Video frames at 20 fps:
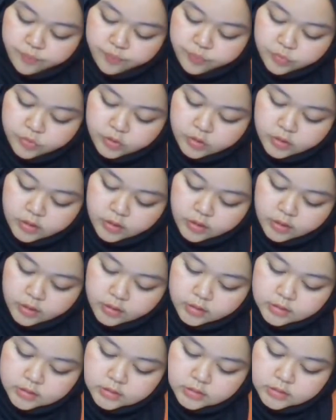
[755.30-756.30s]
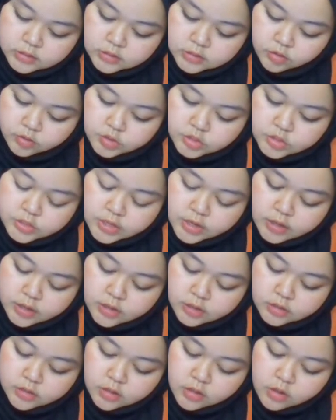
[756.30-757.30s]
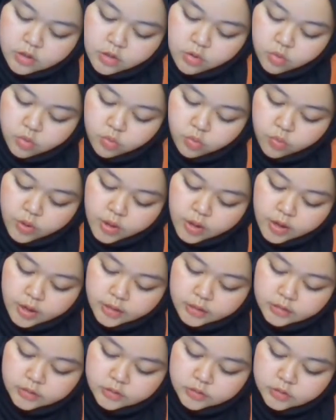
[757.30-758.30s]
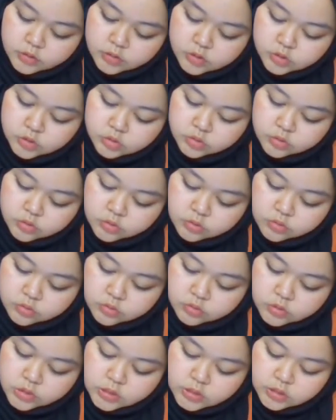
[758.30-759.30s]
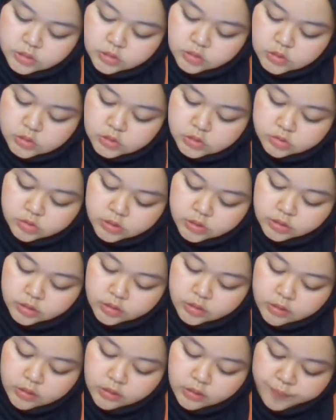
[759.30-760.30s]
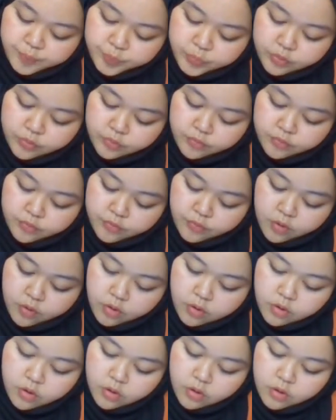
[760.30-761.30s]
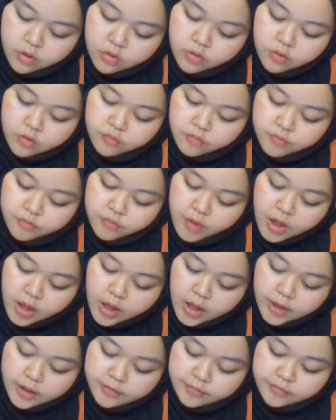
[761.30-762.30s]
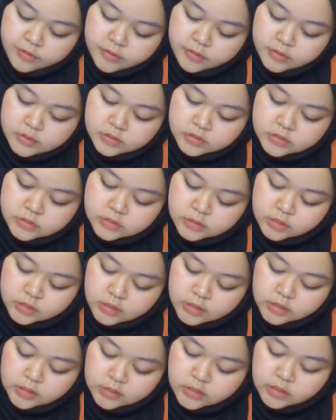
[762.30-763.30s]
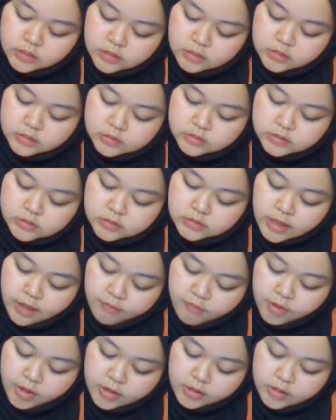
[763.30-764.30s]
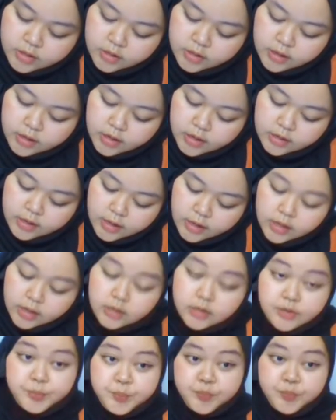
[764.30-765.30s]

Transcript: Okay, this is your shell. 1, 2, 3, 4, 5, 6, 7, and 8.